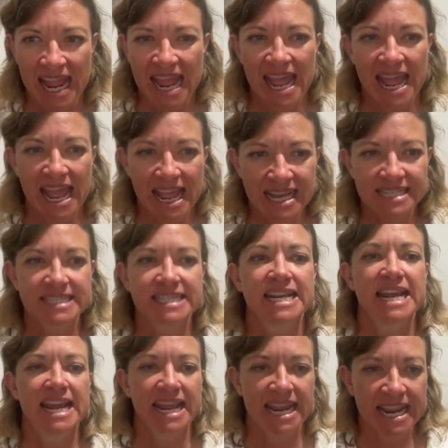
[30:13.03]
and
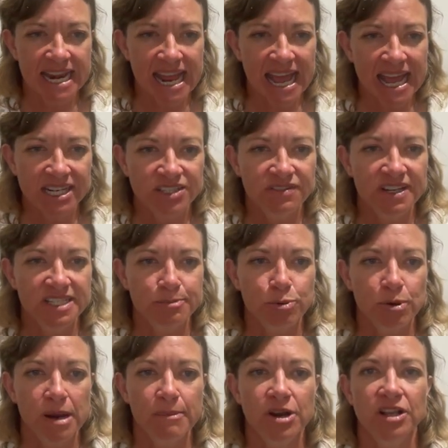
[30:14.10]
it activates
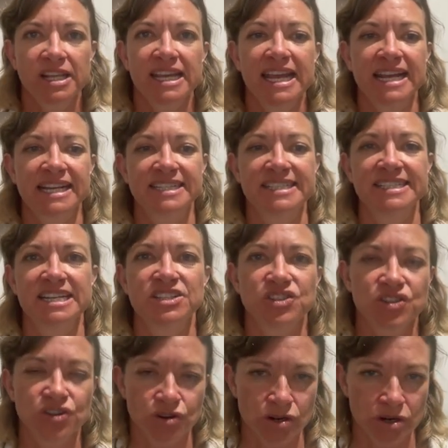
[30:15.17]
primarily
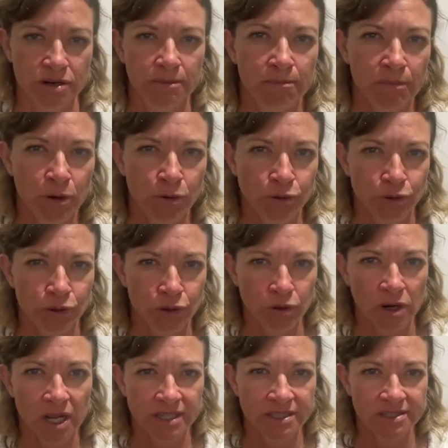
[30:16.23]
extensor motor
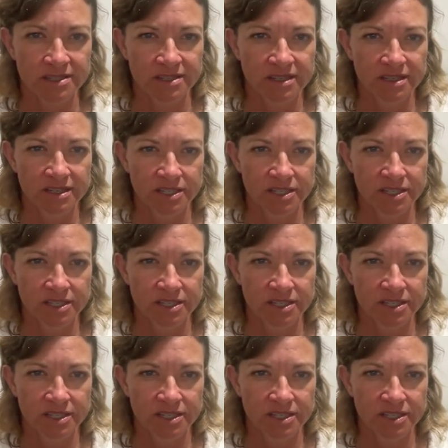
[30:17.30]
neurons,